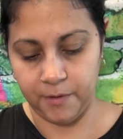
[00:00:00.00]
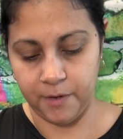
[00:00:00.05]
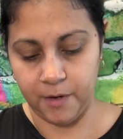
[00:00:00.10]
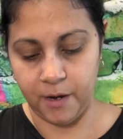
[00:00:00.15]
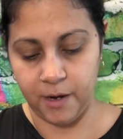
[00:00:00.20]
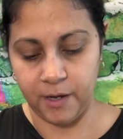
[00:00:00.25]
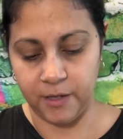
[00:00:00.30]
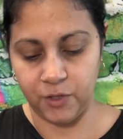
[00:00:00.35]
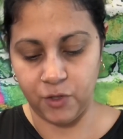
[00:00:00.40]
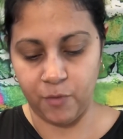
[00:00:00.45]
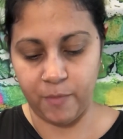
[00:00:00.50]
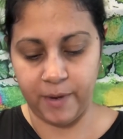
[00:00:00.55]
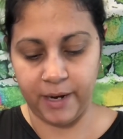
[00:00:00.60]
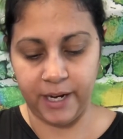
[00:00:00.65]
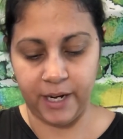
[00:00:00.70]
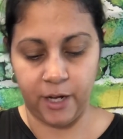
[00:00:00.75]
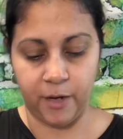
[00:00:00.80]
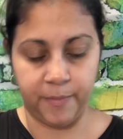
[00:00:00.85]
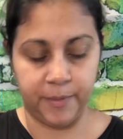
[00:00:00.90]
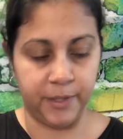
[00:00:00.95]
Also
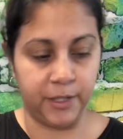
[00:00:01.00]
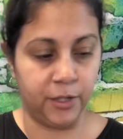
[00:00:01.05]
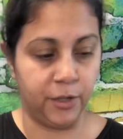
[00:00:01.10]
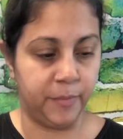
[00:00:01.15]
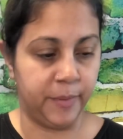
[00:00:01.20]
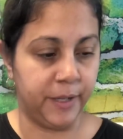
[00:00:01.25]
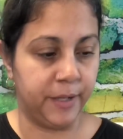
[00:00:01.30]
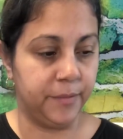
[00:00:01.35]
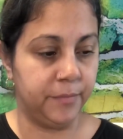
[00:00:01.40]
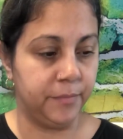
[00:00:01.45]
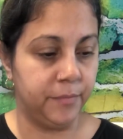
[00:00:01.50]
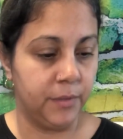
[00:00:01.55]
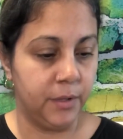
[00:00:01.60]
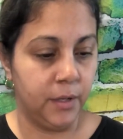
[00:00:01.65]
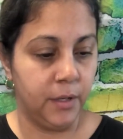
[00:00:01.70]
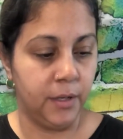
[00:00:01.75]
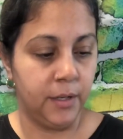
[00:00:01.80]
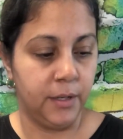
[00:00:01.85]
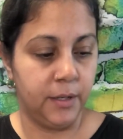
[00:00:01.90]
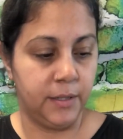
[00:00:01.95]
might help a little bit
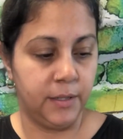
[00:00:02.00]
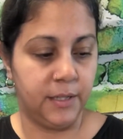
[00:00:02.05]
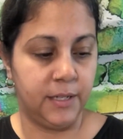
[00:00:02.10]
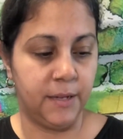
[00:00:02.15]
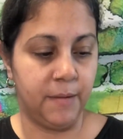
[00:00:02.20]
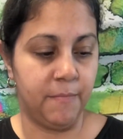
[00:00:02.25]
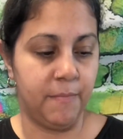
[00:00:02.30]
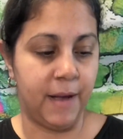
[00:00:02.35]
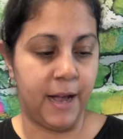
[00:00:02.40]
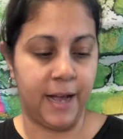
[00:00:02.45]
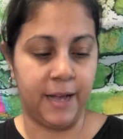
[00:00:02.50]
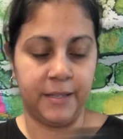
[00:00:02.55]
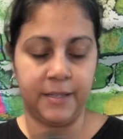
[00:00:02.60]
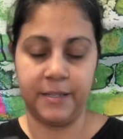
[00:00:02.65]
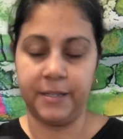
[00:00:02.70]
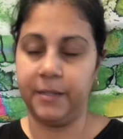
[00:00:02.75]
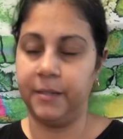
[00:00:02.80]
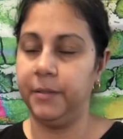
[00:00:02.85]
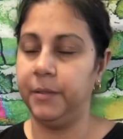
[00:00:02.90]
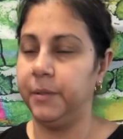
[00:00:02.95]
to
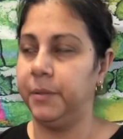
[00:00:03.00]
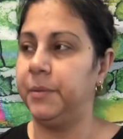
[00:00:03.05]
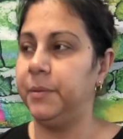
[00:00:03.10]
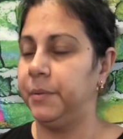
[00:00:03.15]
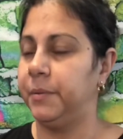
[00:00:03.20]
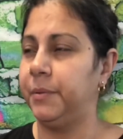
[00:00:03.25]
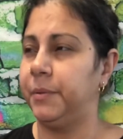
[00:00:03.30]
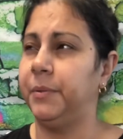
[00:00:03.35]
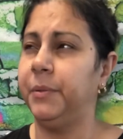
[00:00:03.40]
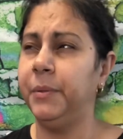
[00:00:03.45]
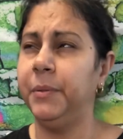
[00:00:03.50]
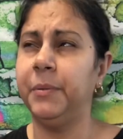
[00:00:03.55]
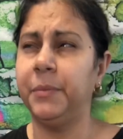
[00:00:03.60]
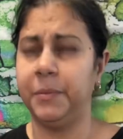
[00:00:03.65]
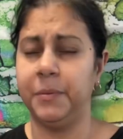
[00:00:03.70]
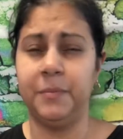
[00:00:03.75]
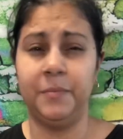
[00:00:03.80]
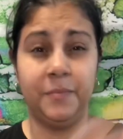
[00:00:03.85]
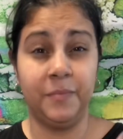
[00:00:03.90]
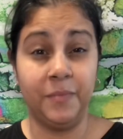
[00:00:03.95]
mask. Ooh,
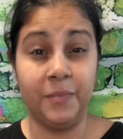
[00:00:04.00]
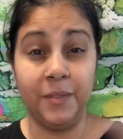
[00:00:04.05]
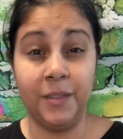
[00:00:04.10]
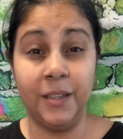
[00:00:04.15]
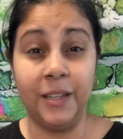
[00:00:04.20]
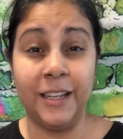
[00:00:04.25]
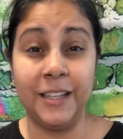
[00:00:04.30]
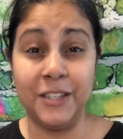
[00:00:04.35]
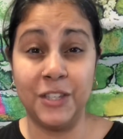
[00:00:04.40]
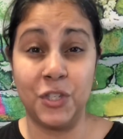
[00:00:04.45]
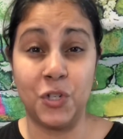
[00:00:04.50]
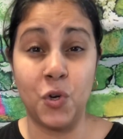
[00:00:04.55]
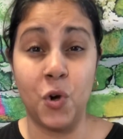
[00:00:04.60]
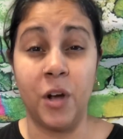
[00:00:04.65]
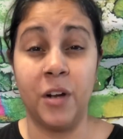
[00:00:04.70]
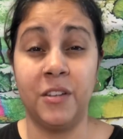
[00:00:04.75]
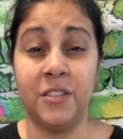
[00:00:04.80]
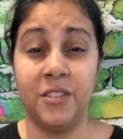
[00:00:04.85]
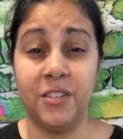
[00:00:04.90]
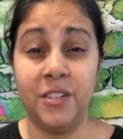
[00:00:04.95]
that's
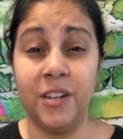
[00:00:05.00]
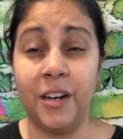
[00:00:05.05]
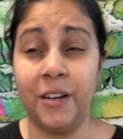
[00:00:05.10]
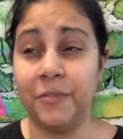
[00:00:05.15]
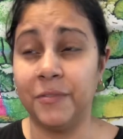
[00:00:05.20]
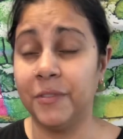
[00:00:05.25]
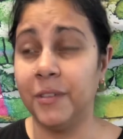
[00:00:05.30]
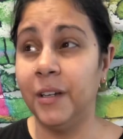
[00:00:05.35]
strong stuff.